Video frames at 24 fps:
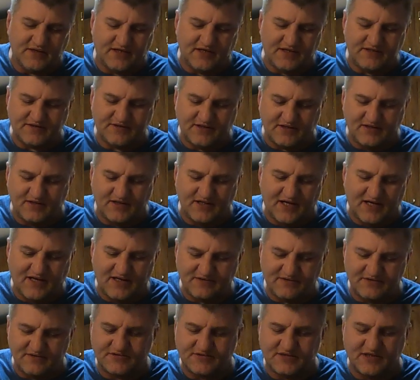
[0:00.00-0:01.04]
Anything you
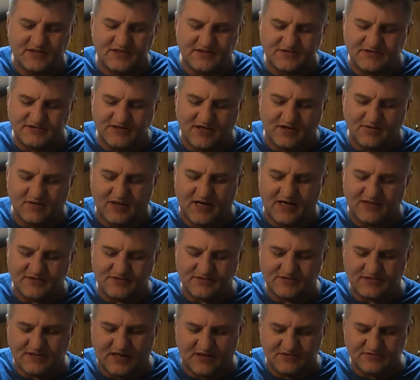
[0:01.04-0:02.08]
like, you see that you don't like,
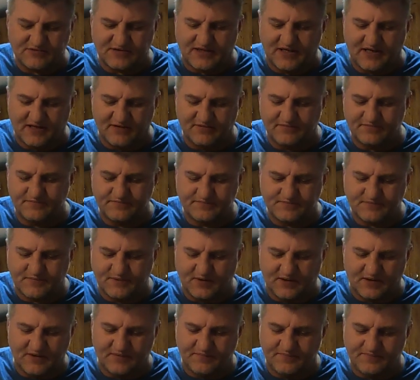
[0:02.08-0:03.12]
just toss it out.
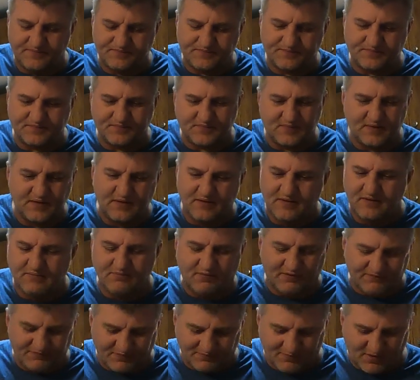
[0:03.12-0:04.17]
Uh,
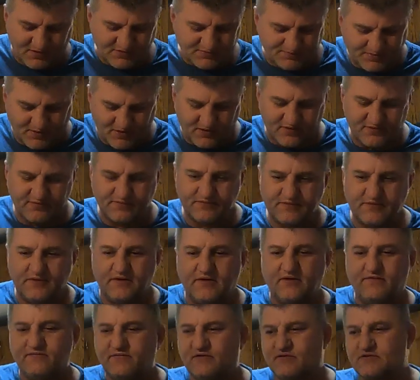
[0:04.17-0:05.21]
but for the most part,
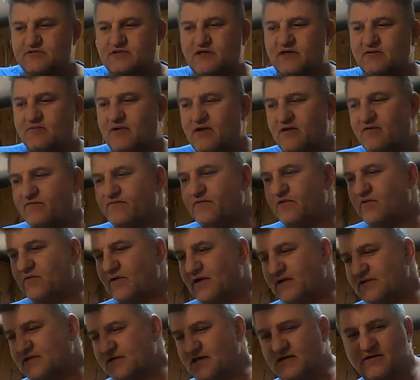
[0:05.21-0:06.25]
you don't sling them all on the
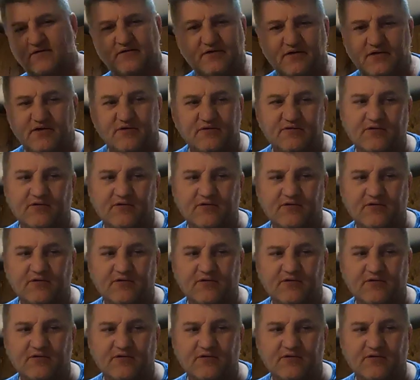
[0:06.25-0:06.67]
floor like that.